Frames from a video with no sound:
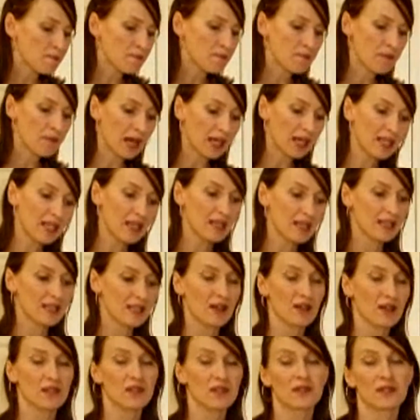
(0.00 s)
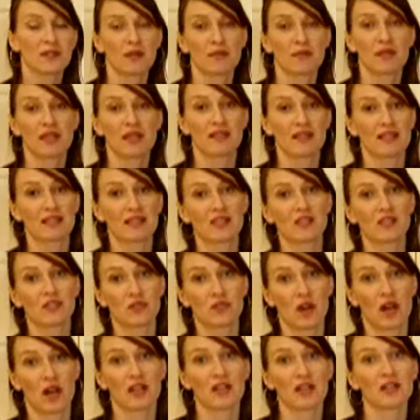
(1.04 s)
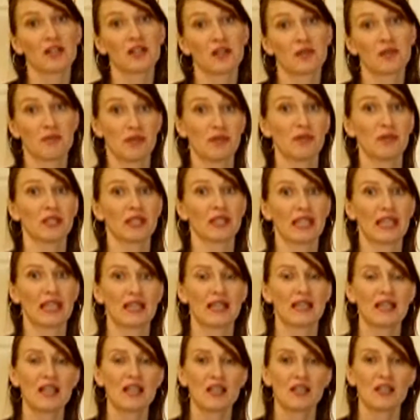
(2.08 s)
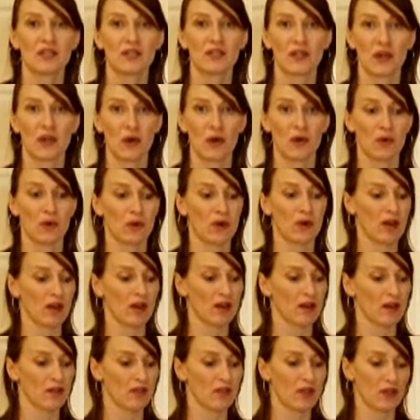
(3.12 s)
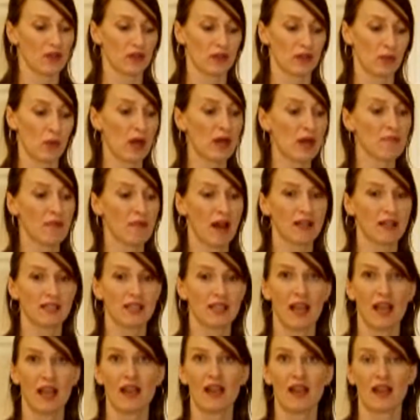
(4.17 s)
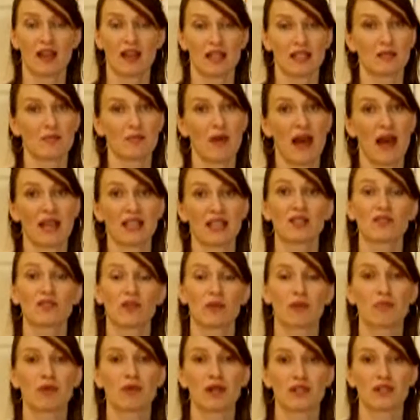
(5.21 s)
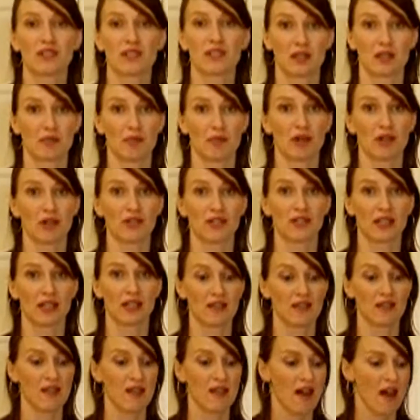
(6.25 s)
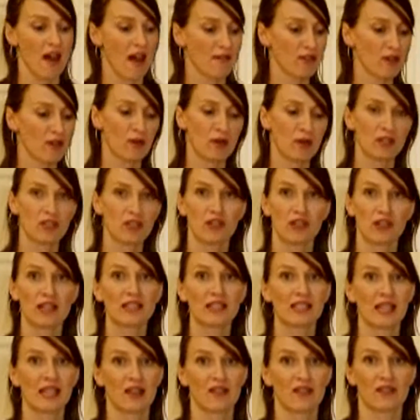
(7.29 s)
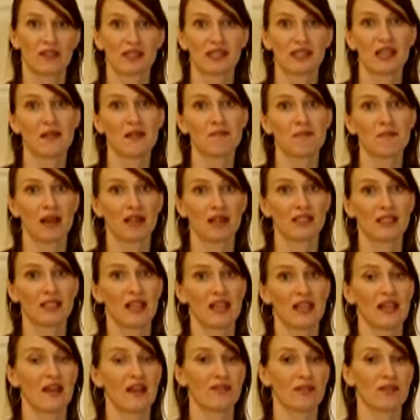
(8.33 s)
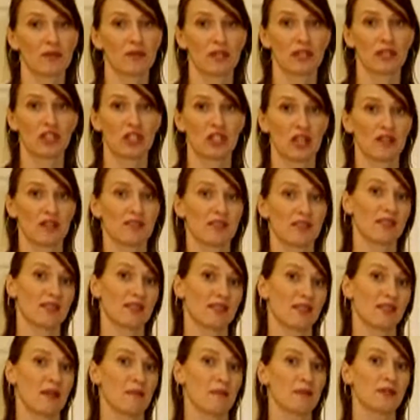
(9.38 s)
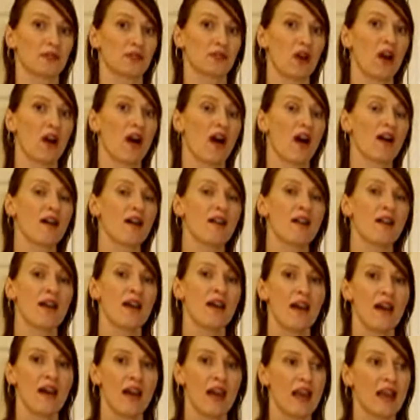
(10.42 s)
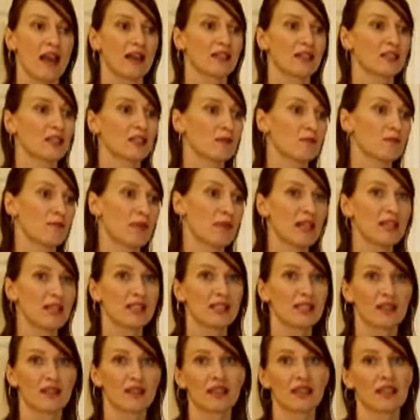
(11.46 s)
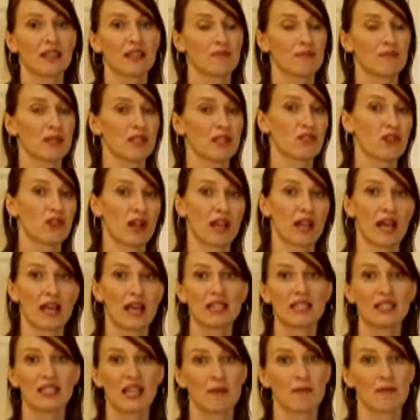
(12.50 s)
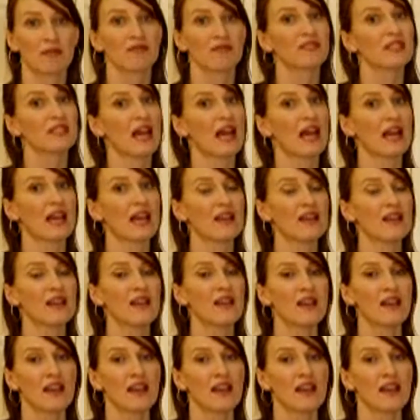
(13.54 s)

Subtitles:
Mate is also something that's drunk communally. So there's one mate and it's passed from person to person. Everyone drinks out of the same mate, everyone shares the same straw, and basically can be drunk any time of day,